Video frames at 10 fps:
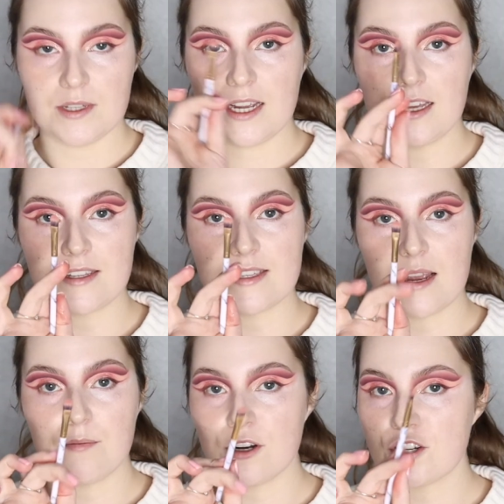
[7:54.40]
taking the
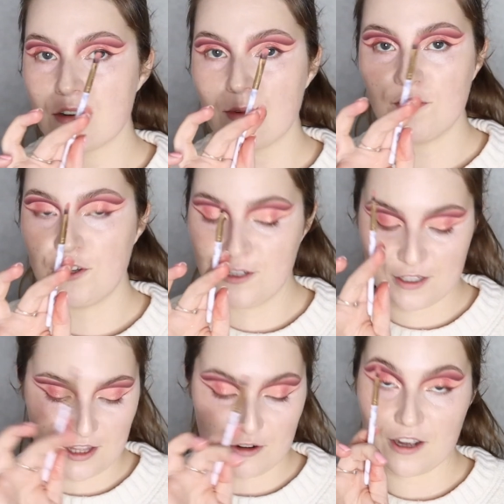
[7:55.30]
same brush that we've
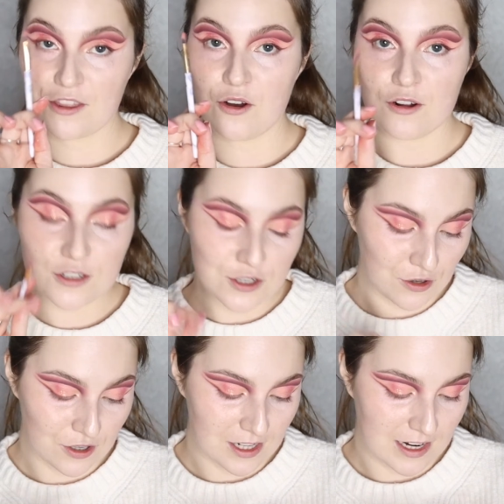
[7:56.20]
used throughout the whole
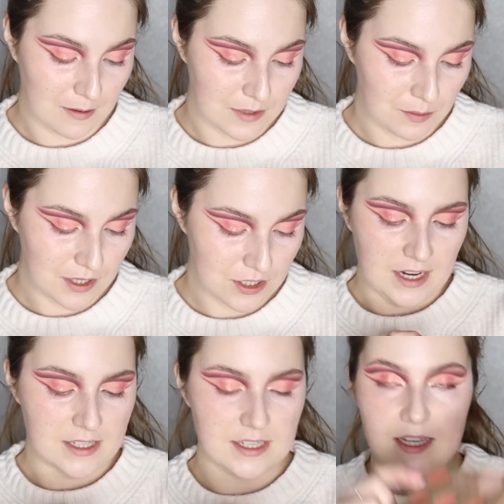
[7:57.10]
tutorial, and I'm dipping into
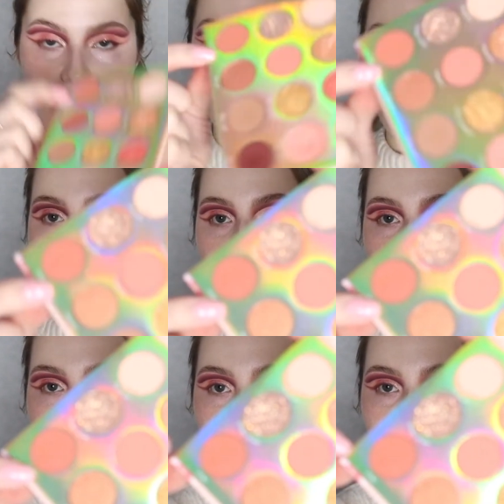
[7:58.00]

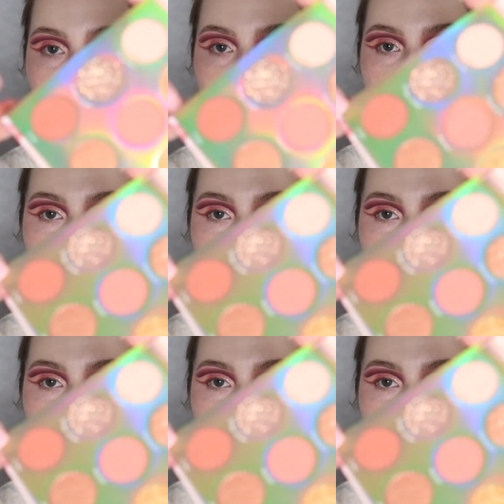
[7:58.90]
ICYMI, and